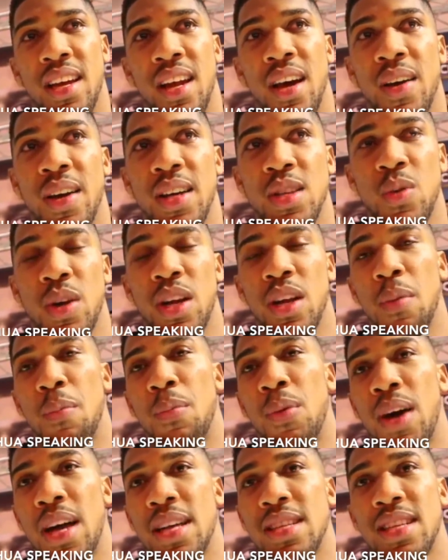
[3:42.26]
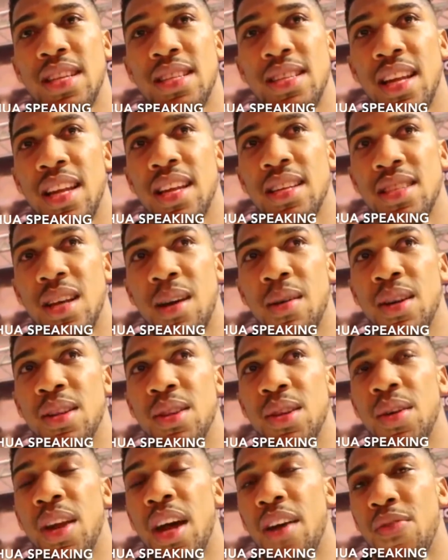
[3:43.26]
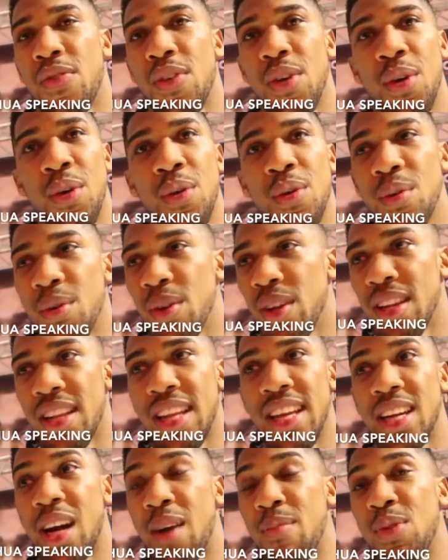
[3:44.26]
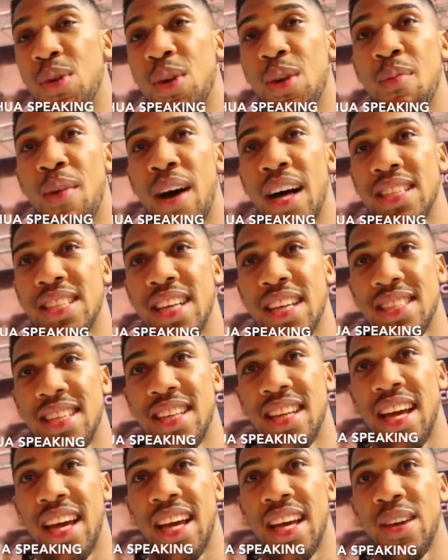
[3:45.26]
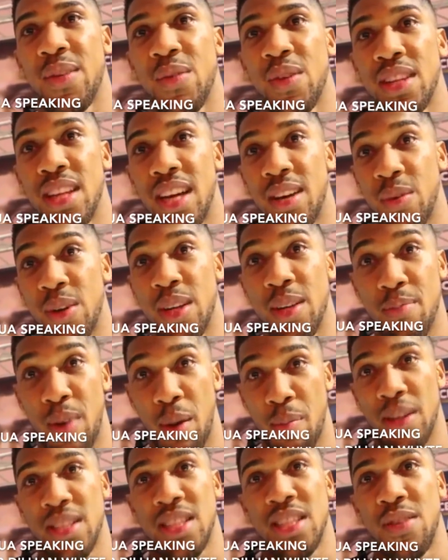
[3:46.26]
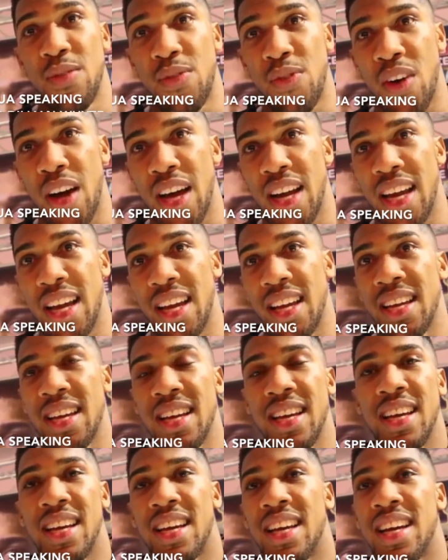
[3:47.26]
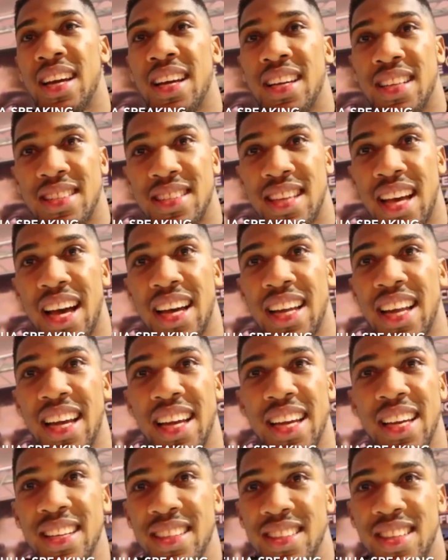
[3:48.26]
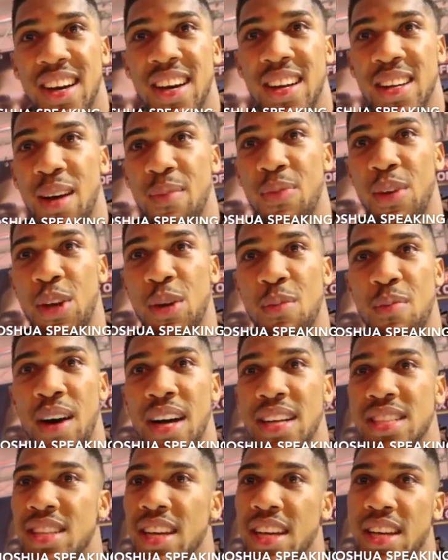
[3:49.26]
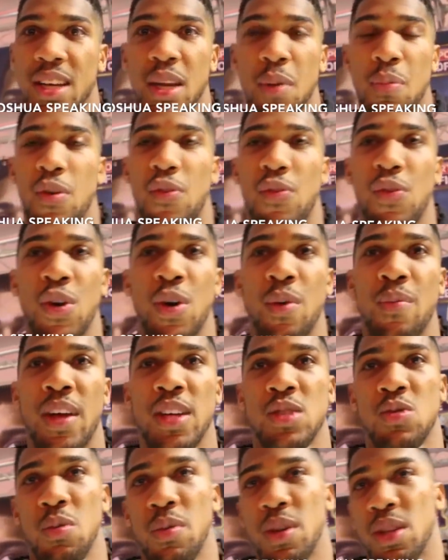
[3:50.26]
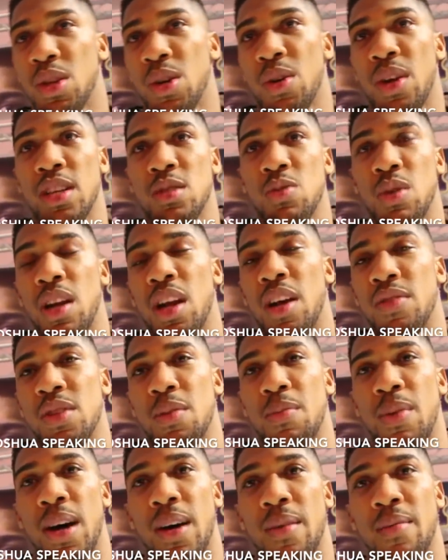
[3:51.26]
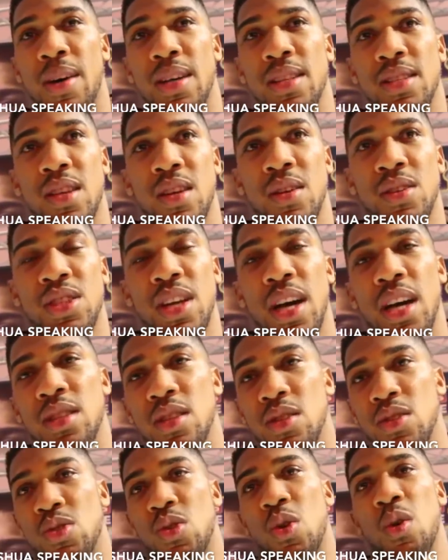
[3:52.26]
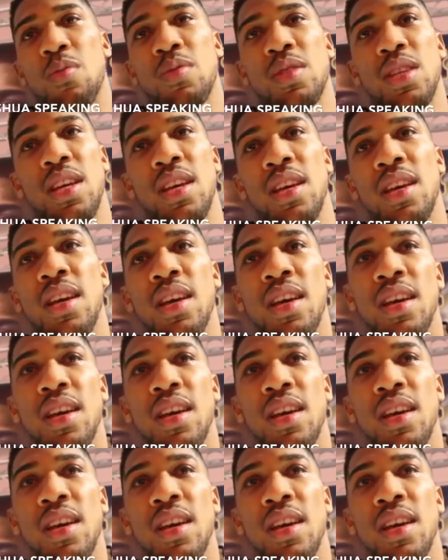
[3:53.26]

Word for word: you know, he's one of the boys, and he said, "Listen, I'm going to do that for you." He come do the mic check today. We, we, I messaged him Friday. Saturday he turned up, done a mic check, and he performed. That's what we do. That's what love's about, man. So shout out to Stormzy.